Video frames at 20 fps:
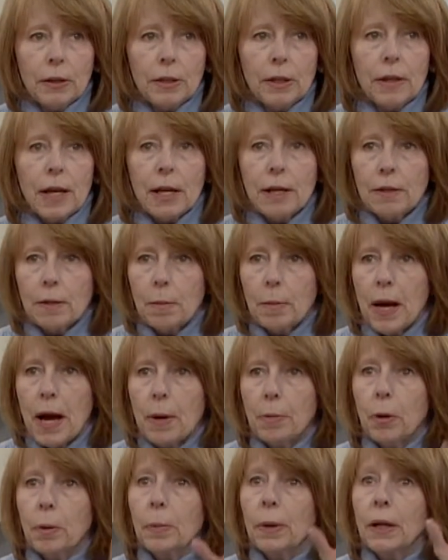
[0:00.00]
to that in the
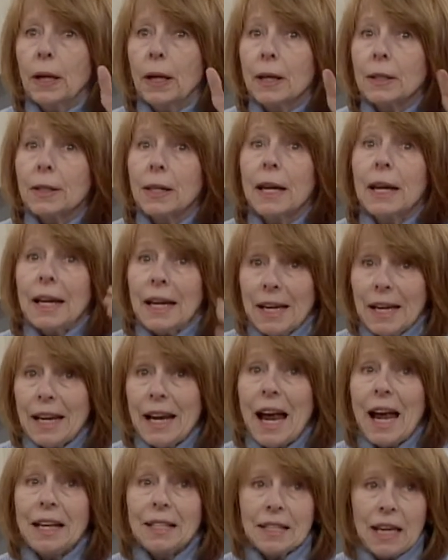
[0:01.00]
Bible because it
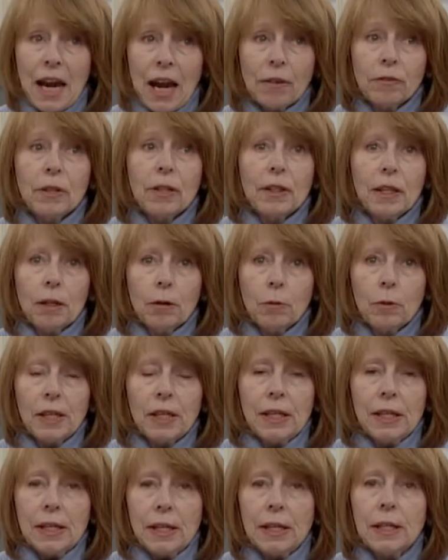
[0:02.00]
has everything we
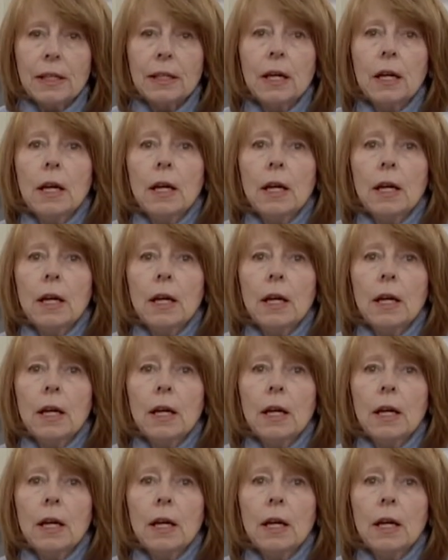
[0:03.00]
need.